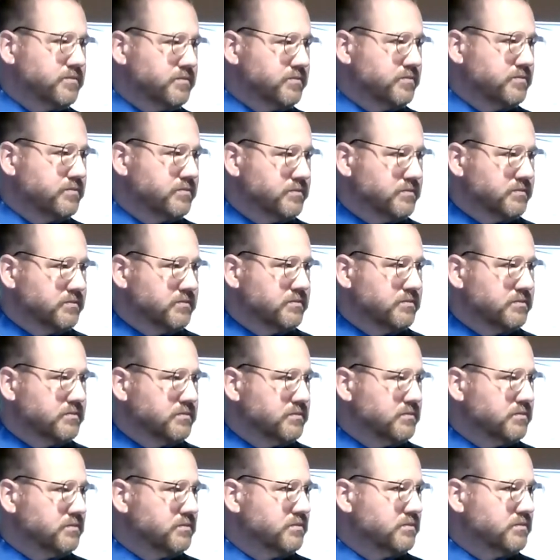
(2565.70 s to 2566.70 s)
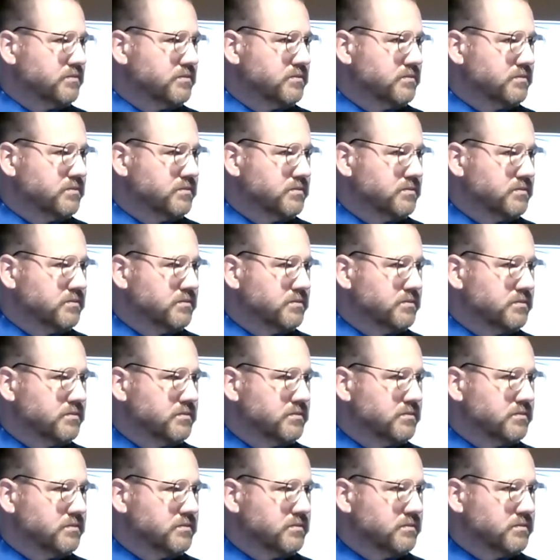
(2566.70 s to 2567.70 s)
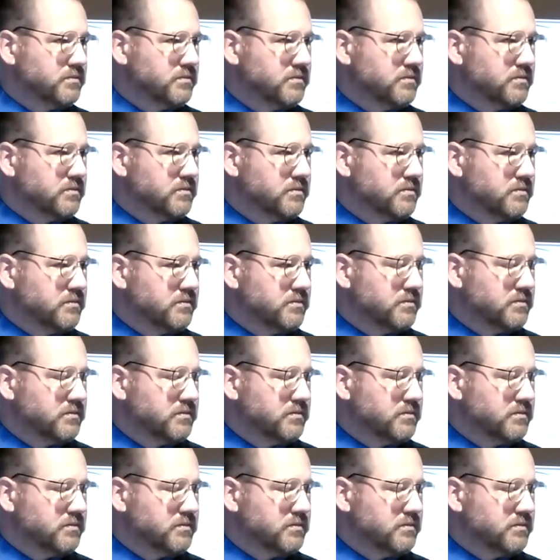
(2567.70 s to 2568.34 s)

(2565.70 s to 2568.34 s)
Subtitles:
(no one is talking)